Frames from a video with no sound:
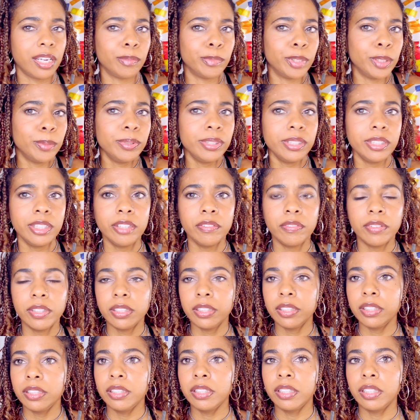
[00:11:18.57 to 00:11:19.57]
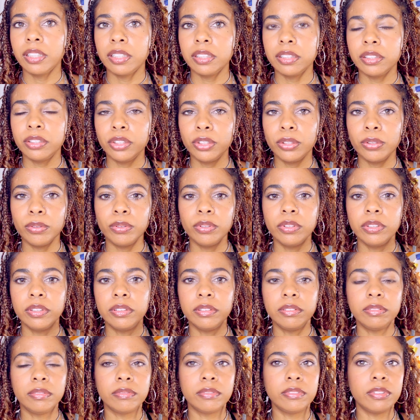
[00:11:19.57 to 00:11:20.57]
Maybe even a nude
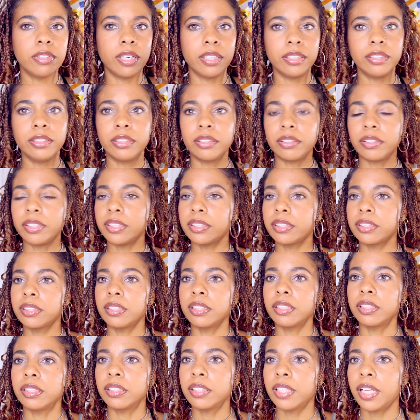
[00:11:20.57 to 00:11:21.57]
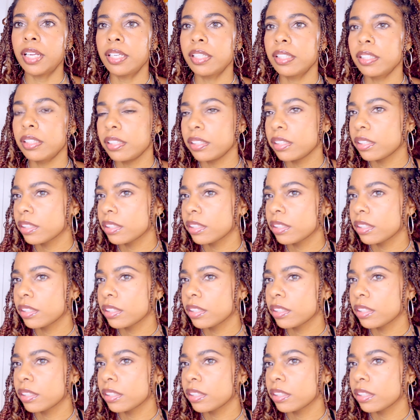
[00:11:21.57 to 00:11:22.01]
under it still, like.